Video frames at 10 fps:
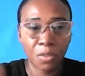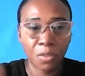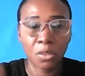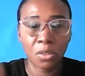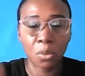
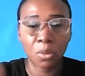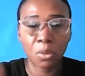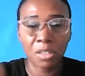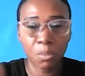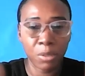So
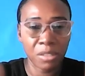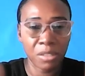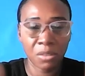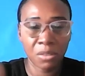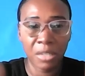this brings
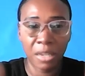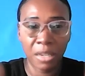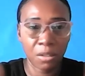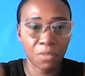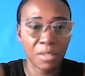us to the end
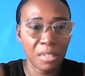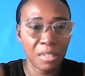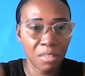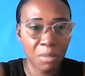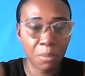of
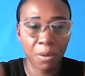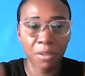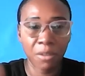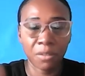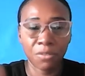intimate
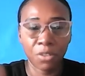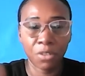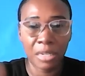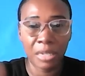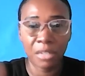partner
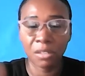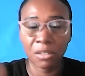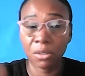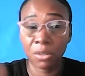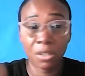violence,
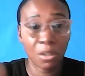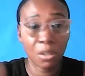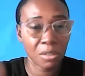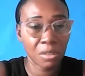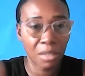learning how
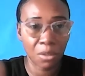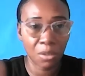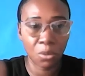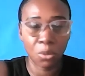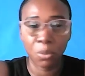to let go.